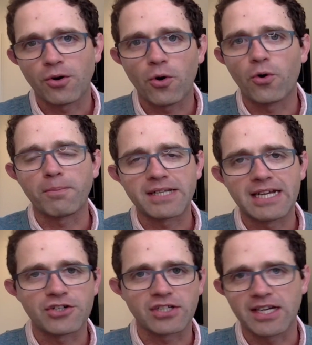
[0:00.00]
or
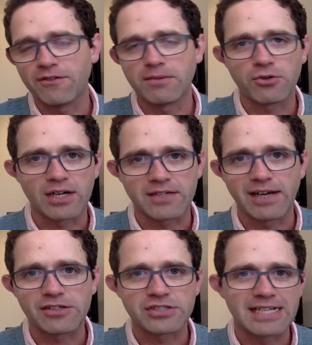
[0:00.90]
potentially giving them corrective
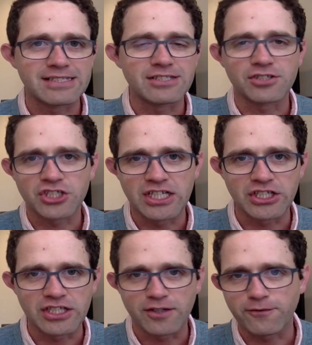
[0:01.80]
exercises or
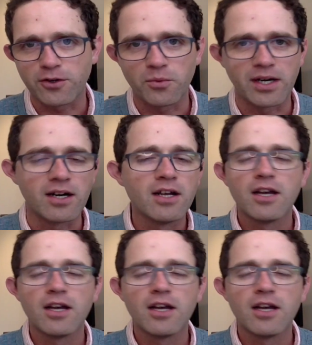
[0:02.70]
changing their footwear,